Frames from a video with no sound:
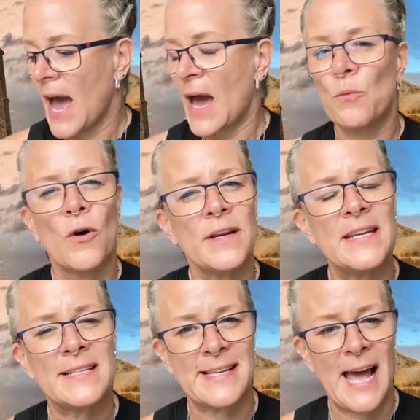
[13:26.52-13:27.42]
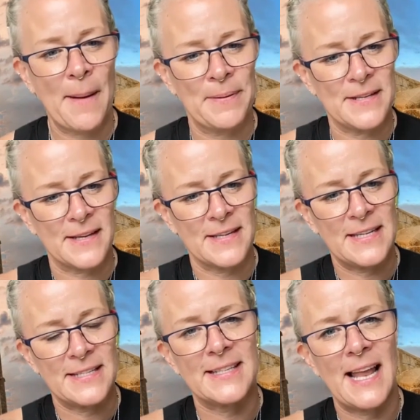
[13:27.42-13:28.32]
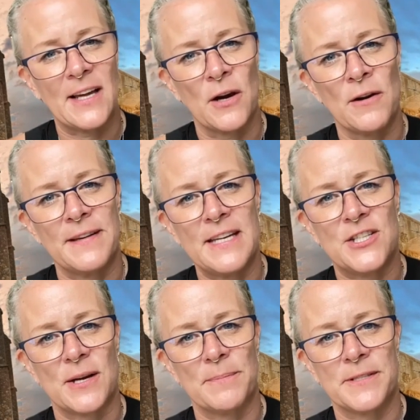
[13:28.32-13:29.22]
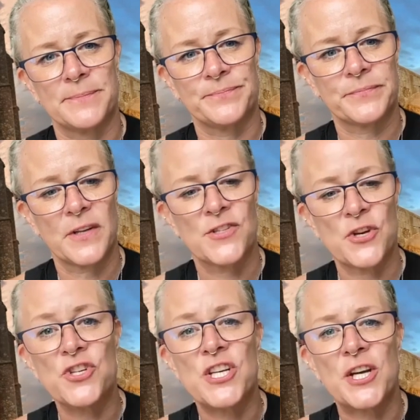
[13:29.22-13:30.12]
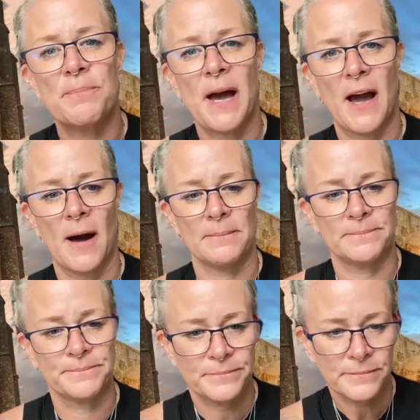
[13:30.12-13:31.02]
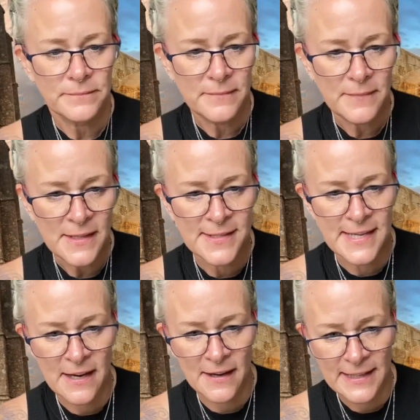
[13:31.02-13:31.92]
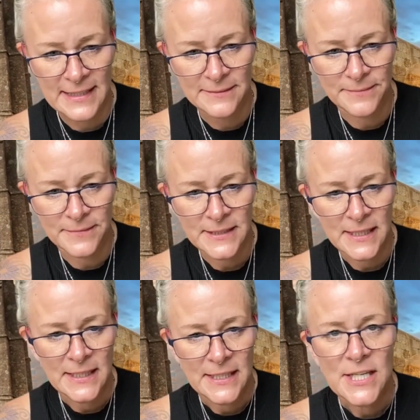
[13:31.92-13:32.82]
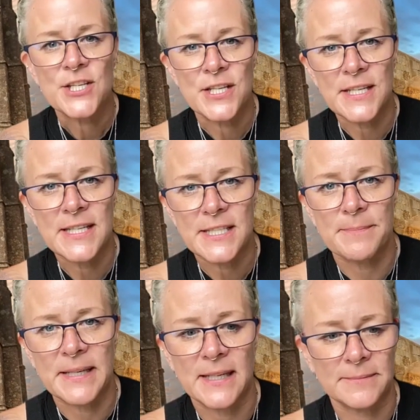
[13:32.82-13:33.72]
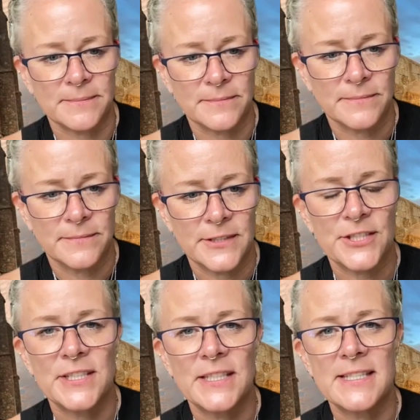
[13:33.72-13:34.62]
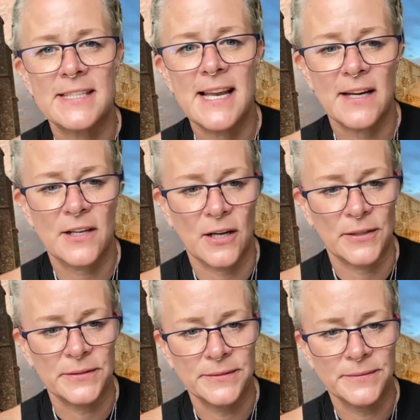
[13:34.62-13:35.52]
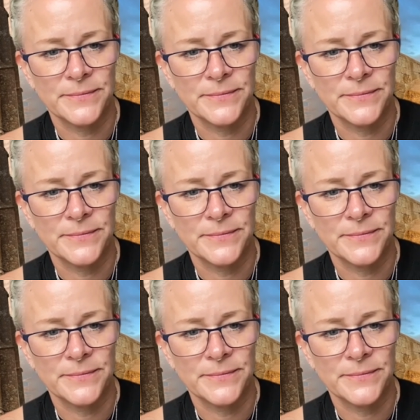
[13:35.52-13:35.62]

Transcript: And what needed to happen is I needed to let go of Egypt so she could become. See her there? She needed to become. She needed to let go